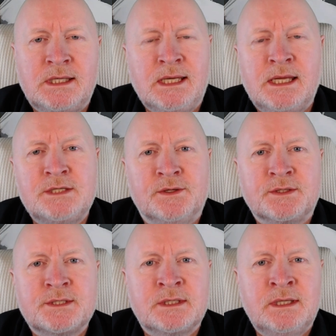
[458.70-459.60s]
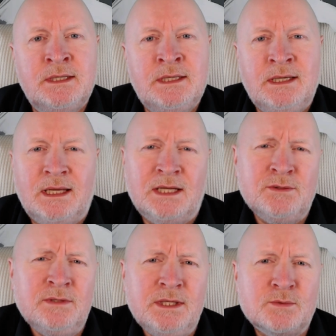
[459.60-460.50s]
using cage nuts
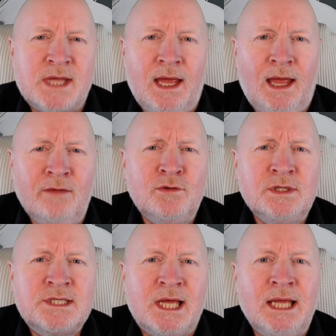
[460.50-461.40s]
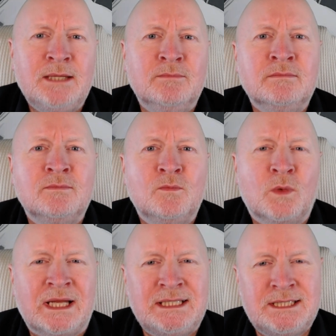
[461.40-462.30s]
and I don't think there was ever a time
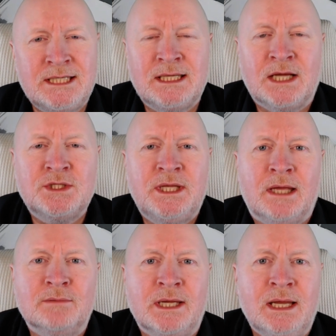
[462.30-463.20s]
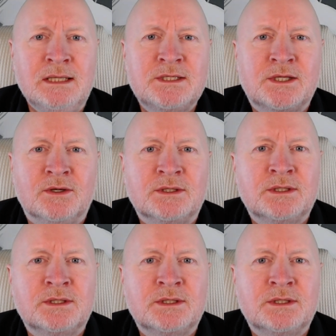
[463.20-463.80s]
when I didn't actually get my hands